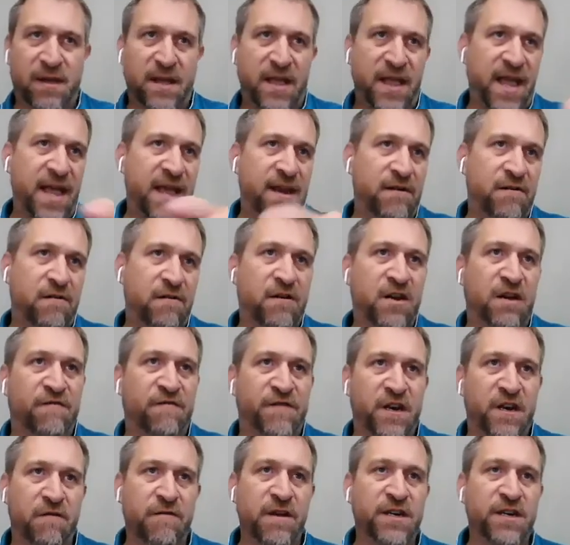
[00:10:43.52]
add in our
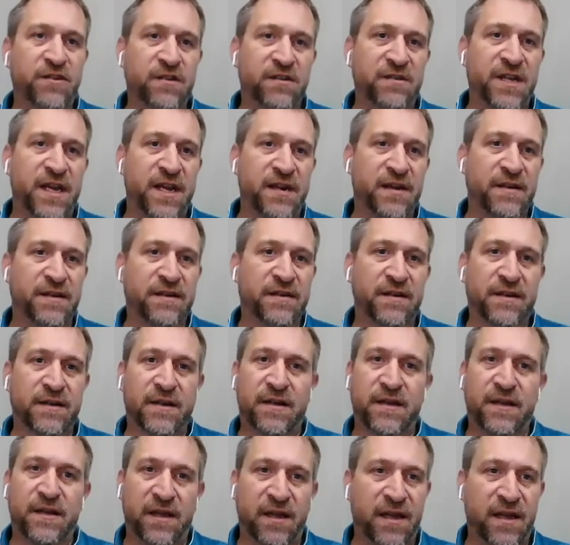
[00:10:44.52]
configuration data,
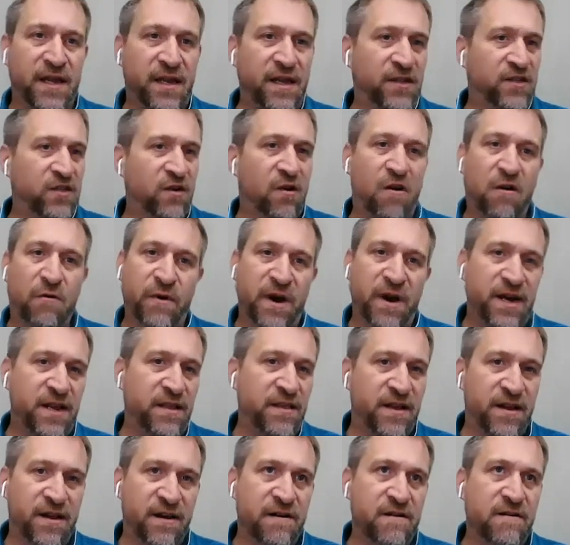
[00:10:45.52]
and it's already
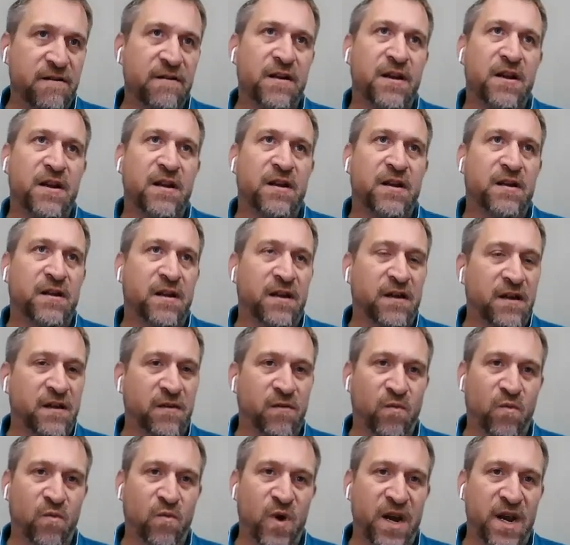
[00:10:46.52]
there.
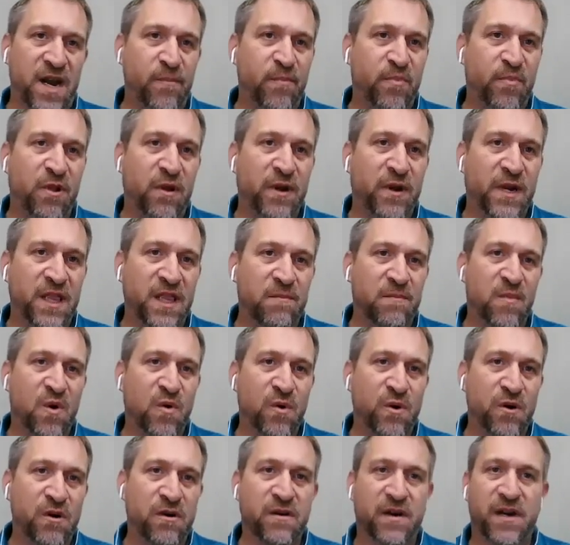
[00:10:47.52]
When I plug in the
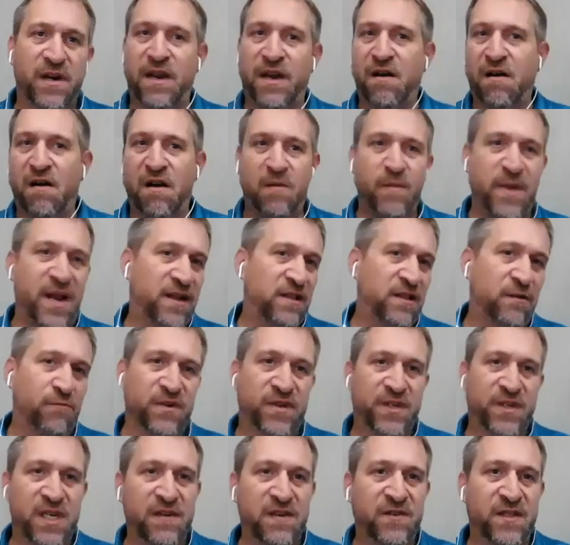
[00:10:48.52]
motor, it automatically
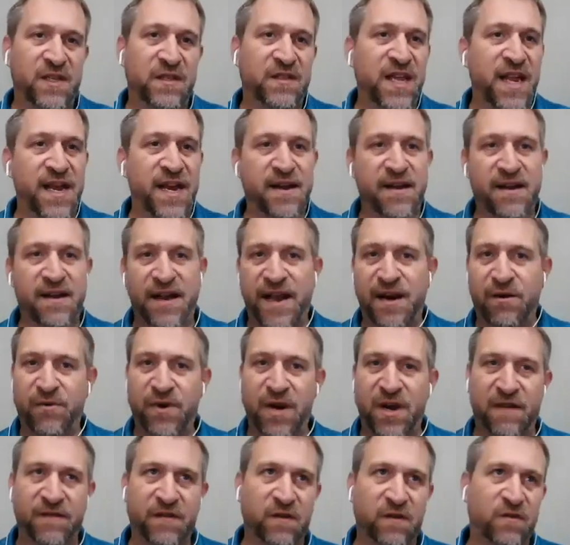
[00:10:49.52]
receives the data. I don't
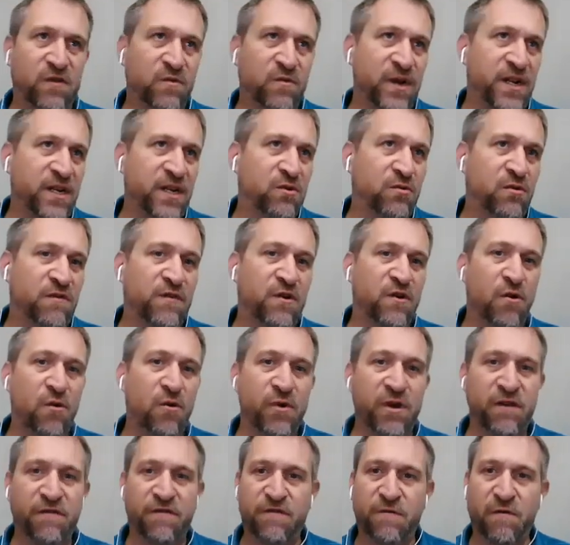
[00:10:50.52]
have to do any sort of
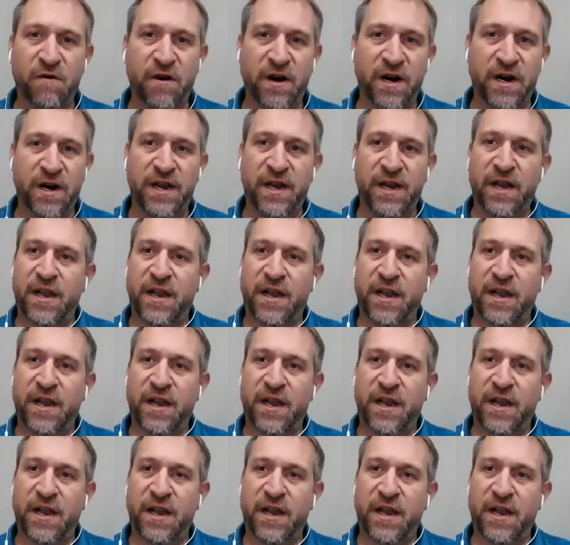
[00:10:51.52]
coding for it.